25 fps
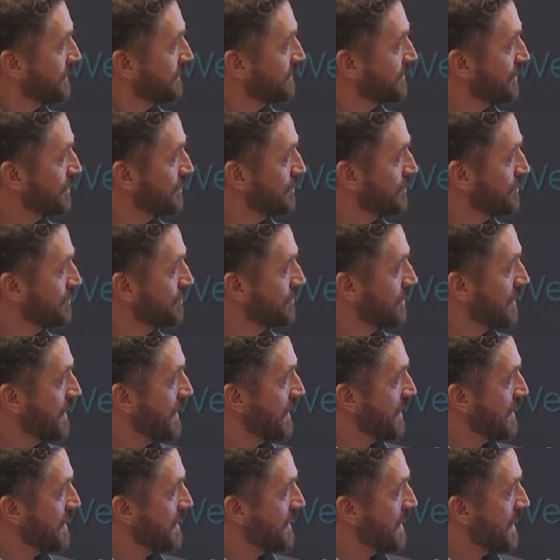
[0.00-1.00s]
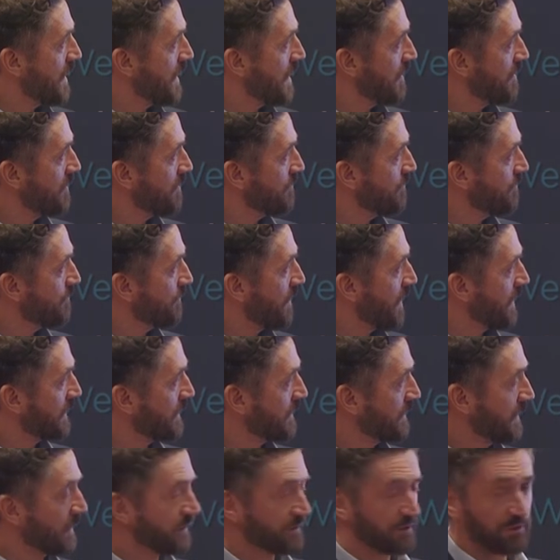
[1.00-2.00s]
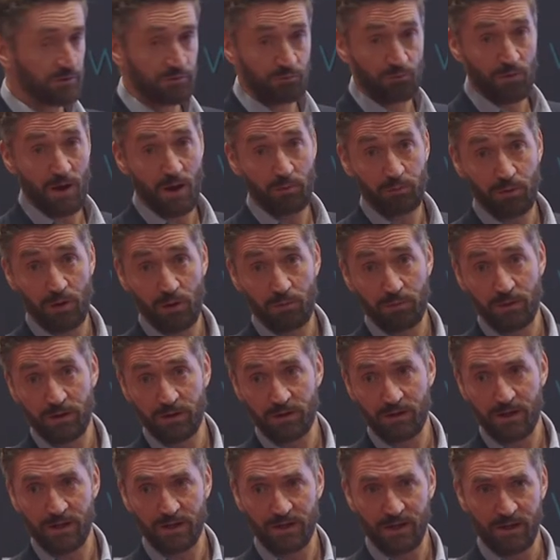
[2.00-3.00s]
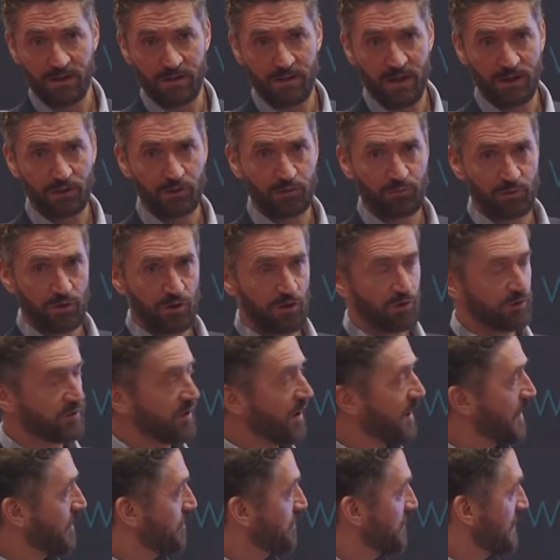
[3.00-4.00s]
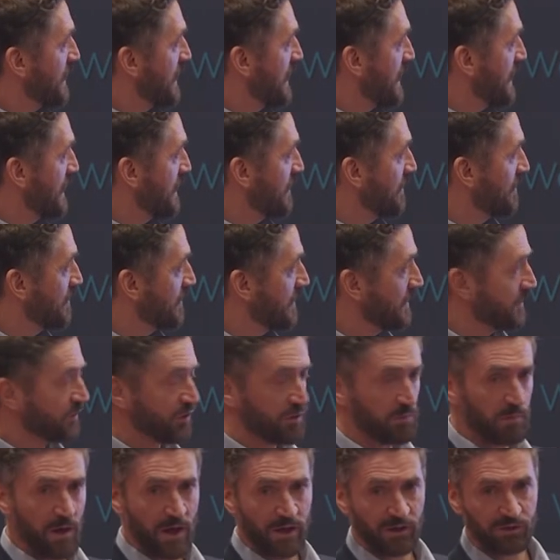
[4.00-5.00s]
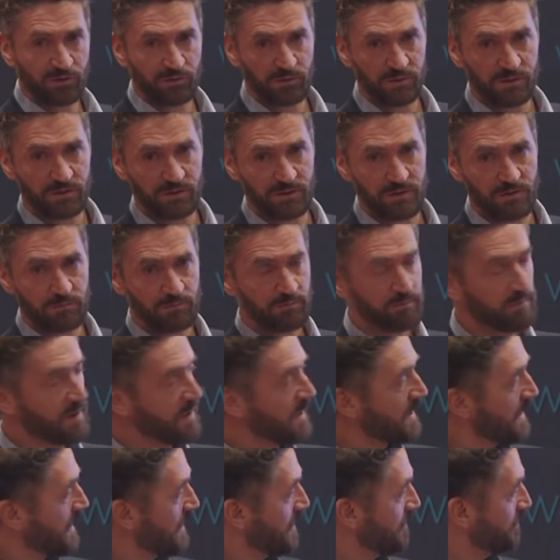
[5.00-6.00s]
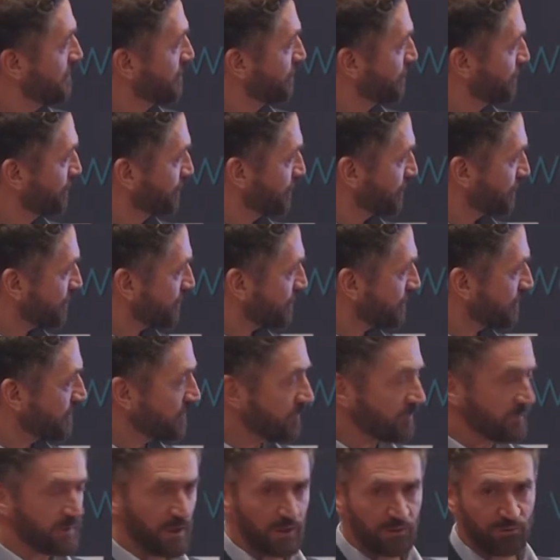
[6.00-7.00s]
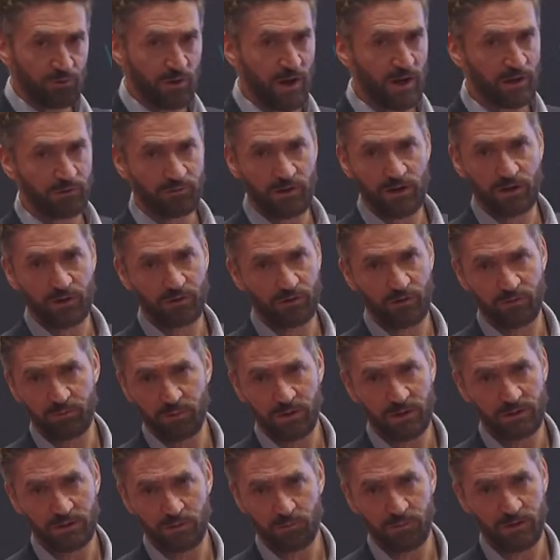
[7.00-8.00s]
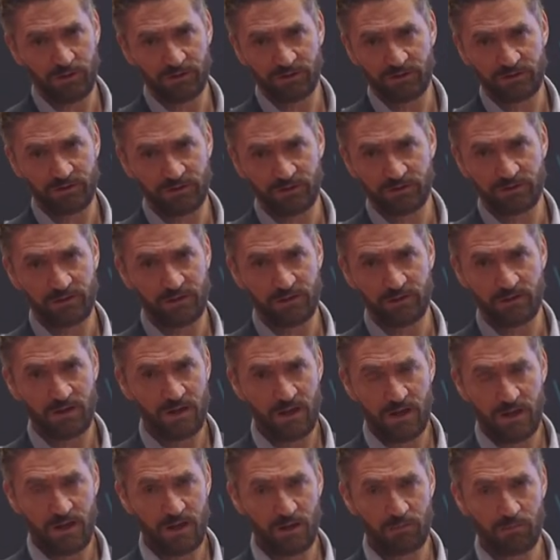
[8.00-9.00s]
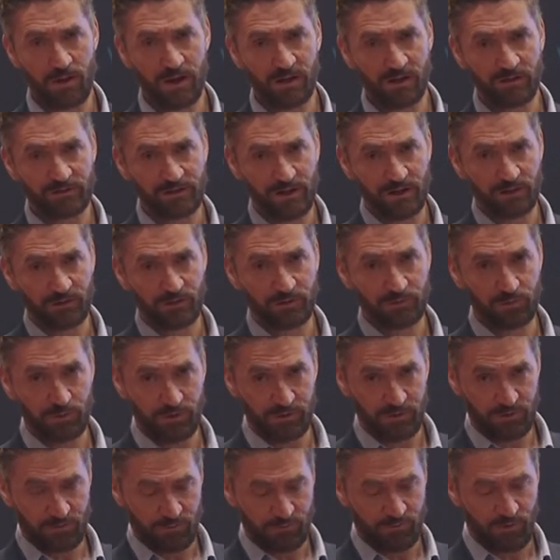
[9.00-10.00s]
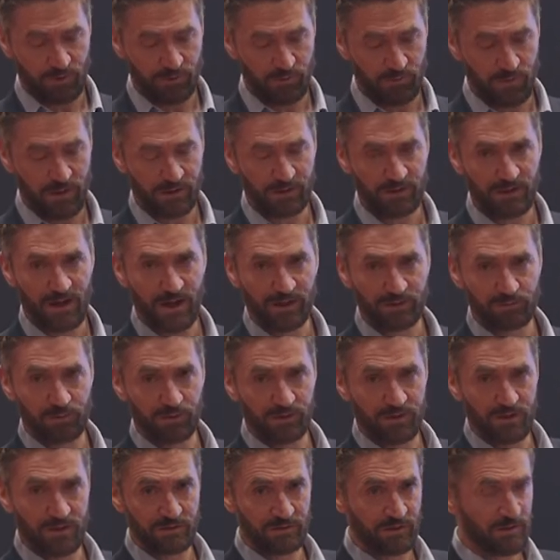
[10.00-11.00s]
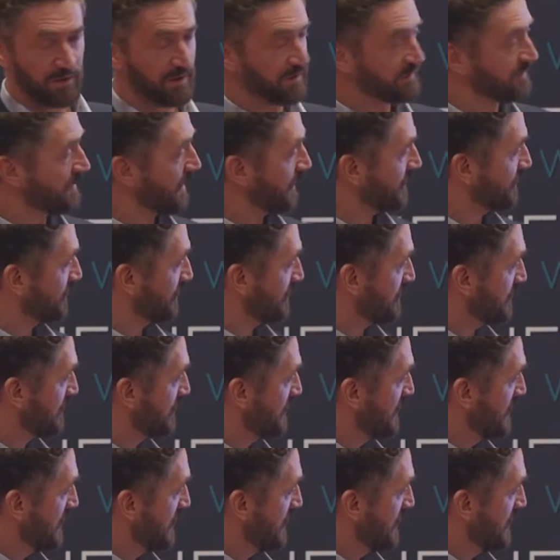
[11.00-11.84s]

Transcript: So finally, I'll just wrap up. And again, thank you for your time. Uh, new management team. Um, track record of building businesses in, in many sectors, but fundamental expertise in this sector.